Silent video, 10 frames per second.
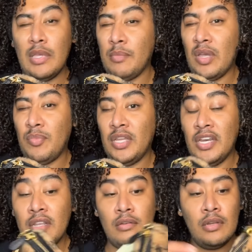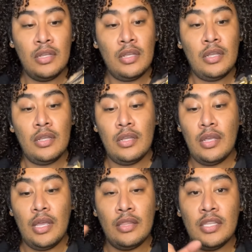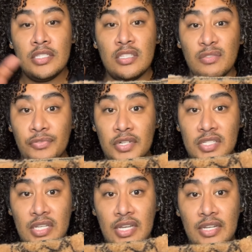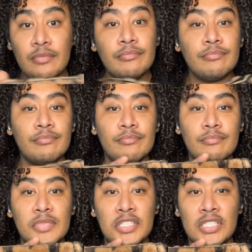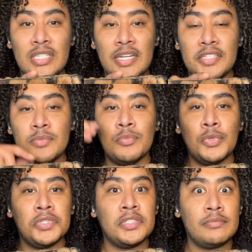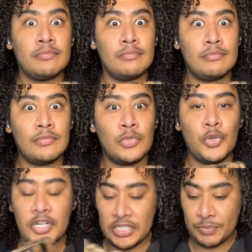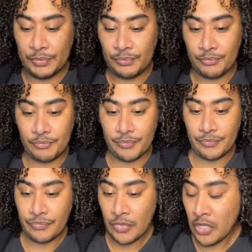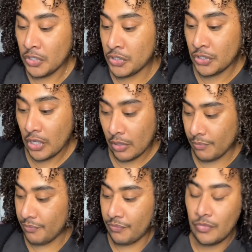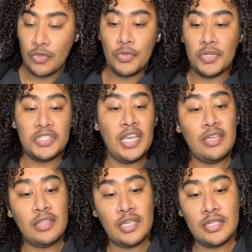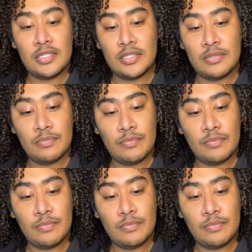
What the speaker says: in my opinion, and this is the front side, but this side is more crisp. So you could take this,